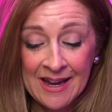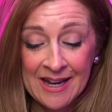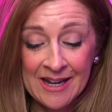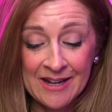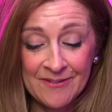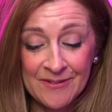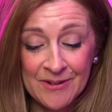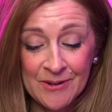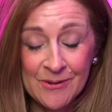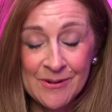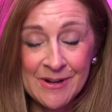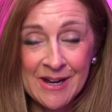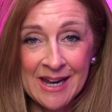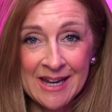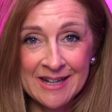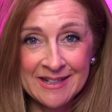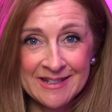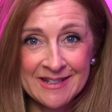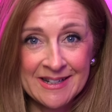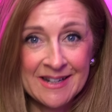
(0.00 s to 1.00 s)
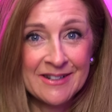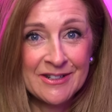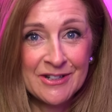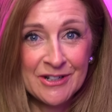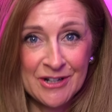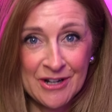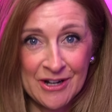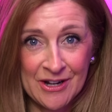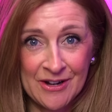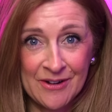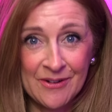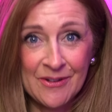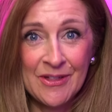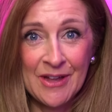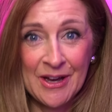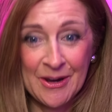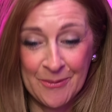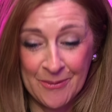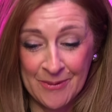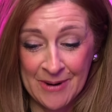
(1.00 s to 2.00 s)
if you get to go
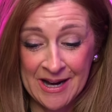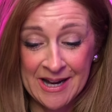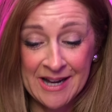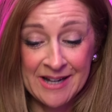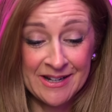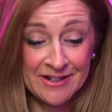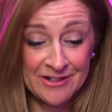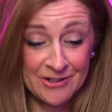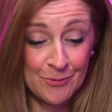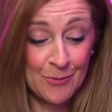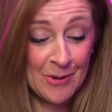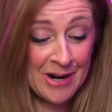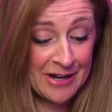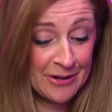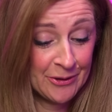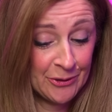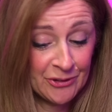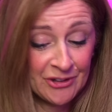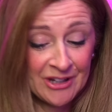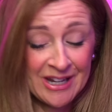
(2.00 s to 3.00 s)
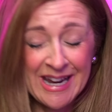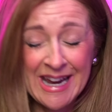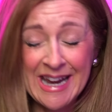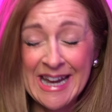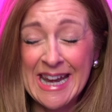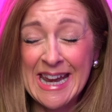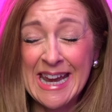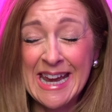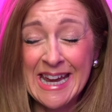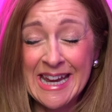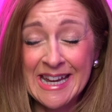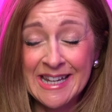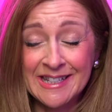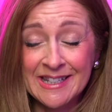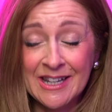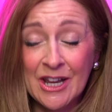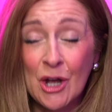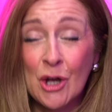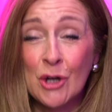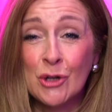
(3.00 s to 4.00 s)
that way to Wales, it
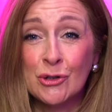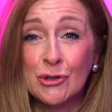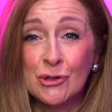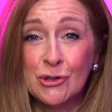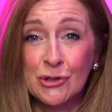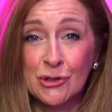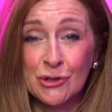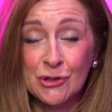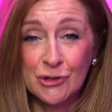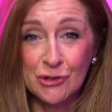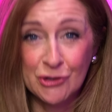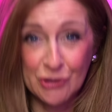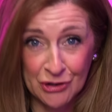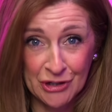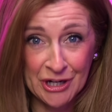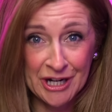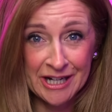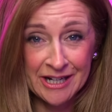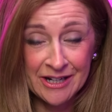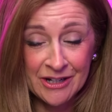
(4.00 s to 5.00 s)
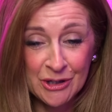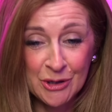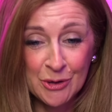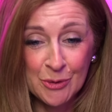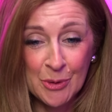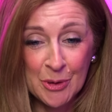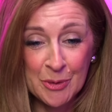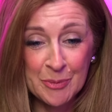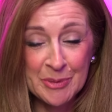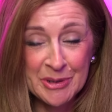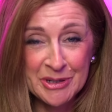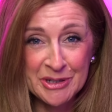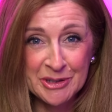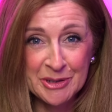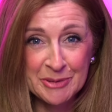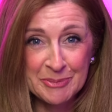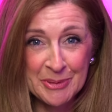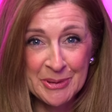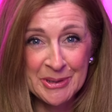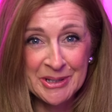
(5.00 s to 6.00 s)
is stunning. You won't be
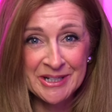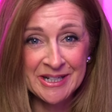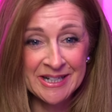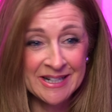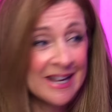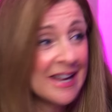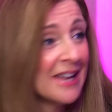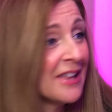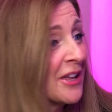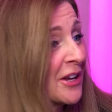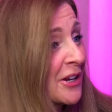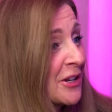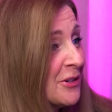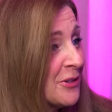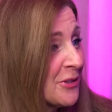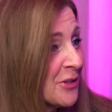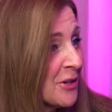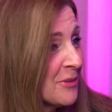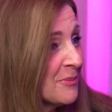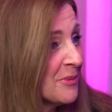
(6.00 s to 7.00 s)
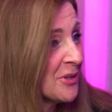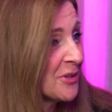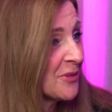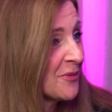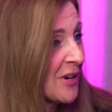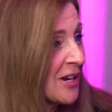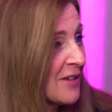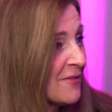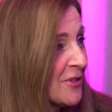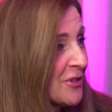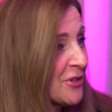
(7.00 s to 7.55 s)
disappointed. Thank you so much, Faye, for